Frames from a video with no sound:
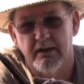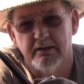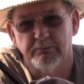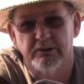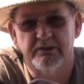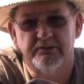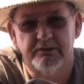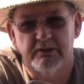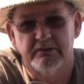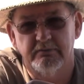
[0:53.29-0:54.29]
camera
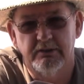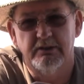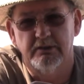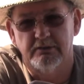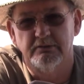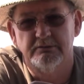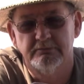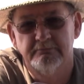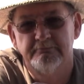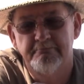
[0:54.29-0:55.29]
inside the vehicle.
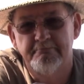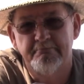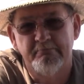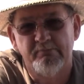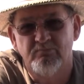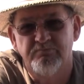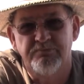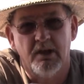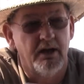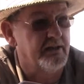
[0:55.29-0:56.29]

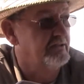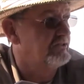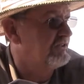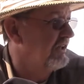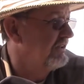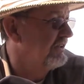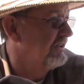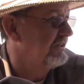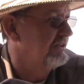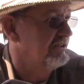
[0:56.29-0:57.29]
I can stand
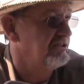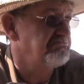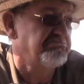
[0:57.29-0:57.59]
out here,